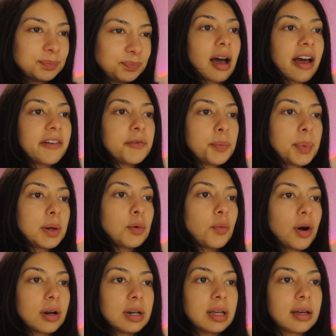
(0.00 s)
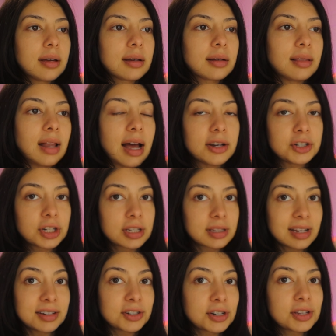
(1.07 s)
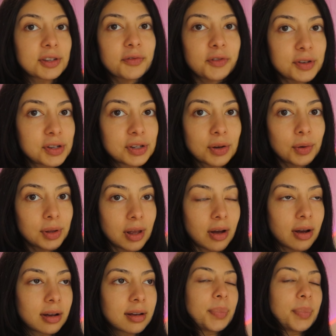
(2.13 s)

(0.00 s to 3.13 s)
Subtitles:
I've been wanting lash extensions for so long,